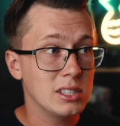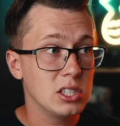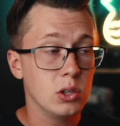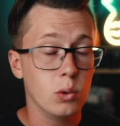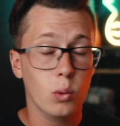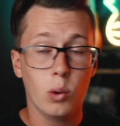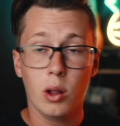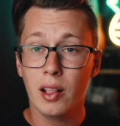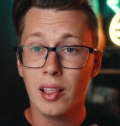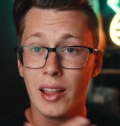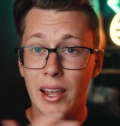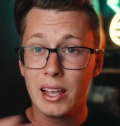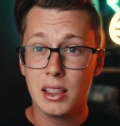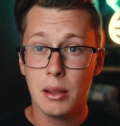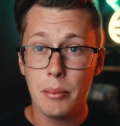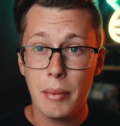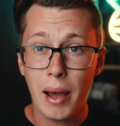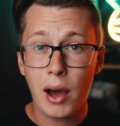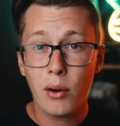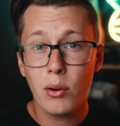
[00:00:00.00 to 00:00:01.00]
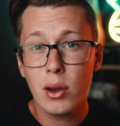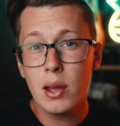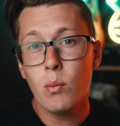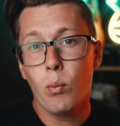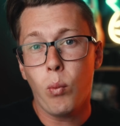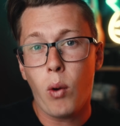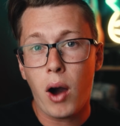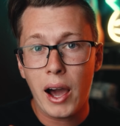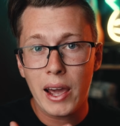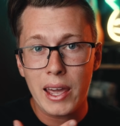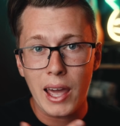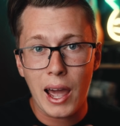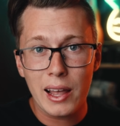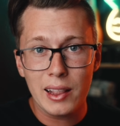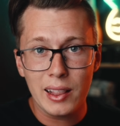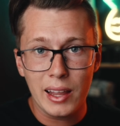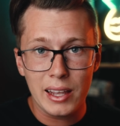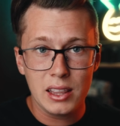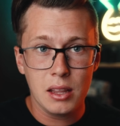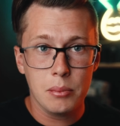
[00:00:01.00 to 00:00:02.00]
to lay them out and why I
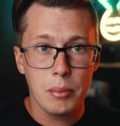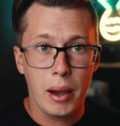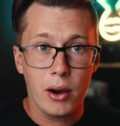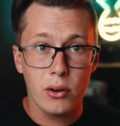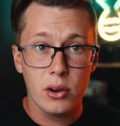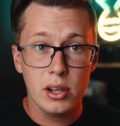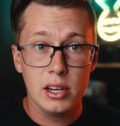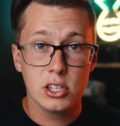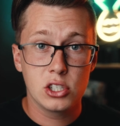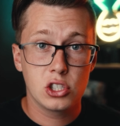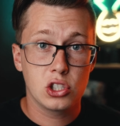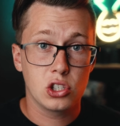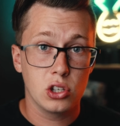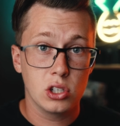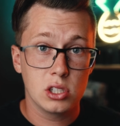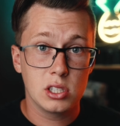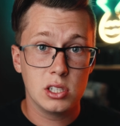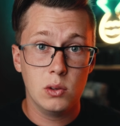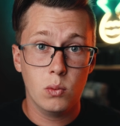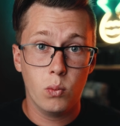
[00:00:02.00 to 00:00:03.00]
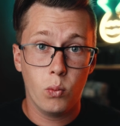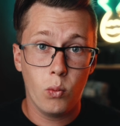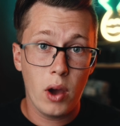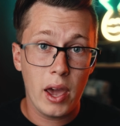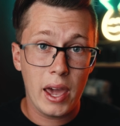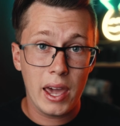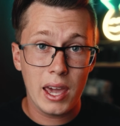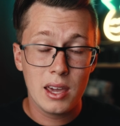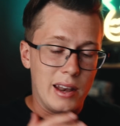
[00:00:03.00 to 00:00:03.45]
lay them out in a certain way.